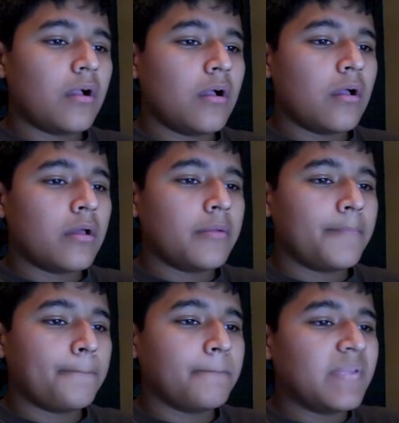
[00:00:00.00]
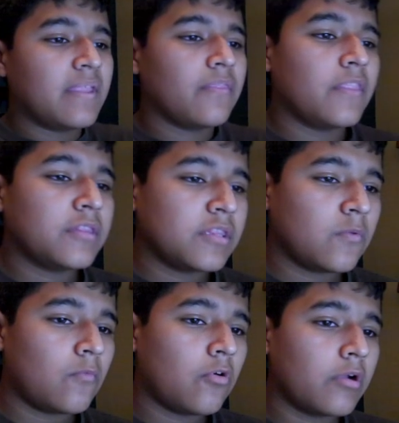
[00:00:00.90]
Um, and this is
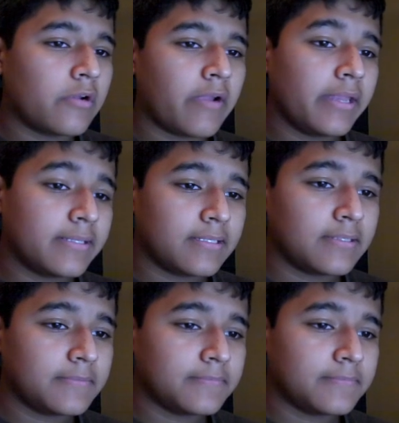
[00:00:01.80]
the one, right?